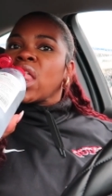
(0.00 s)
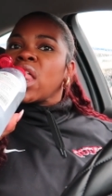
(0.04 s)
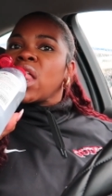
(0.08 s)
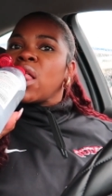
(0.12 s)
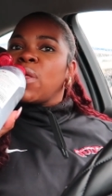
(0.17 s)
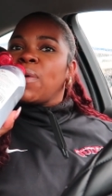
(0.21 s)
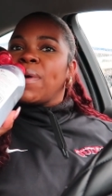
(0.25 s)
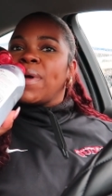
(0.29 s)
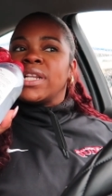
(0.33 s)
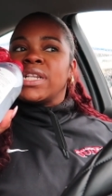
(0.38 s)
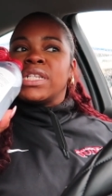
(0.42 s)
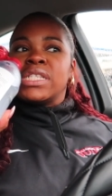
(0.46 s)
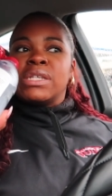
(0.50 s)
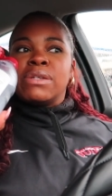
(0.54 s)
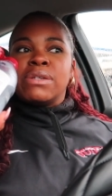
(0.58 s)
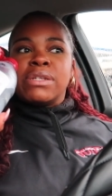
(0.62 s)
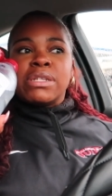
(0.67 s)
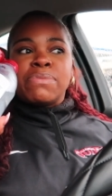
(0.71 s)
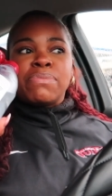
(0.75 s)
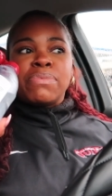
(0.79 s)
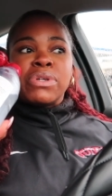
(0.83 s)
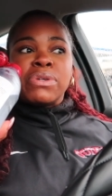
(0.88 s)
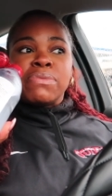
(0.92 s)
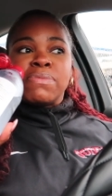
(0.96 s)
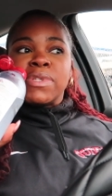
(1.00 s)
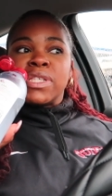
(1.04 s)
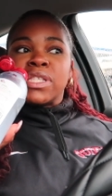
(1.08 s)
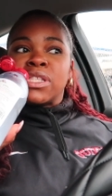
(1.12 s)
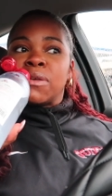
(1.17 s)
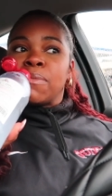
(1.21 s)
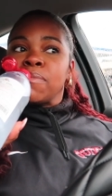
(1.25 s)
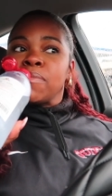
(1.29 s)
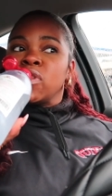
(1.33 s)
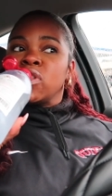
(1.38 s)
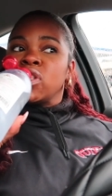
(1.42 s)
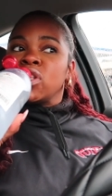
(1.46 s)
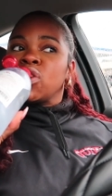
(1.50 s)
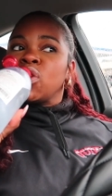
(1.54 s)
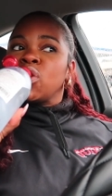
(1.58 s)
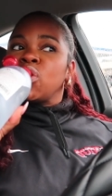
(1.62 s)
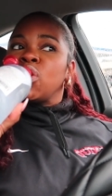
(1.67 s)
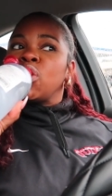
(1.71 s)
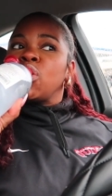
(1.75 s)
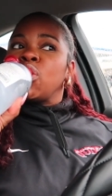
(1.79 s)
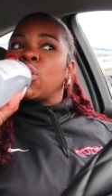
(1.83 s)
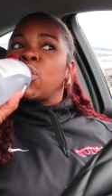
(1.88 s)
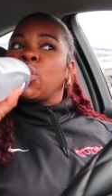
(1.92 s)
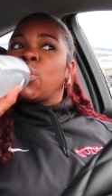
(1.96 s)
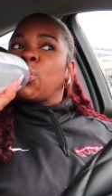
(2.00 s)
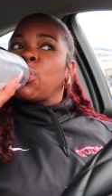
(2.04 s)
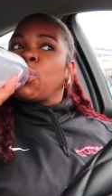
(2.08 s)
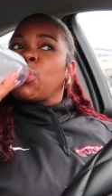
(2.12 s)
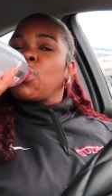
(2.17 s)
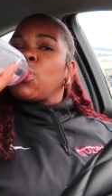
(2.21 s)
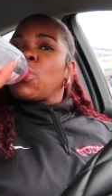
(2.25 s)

I'm about to put me some music on.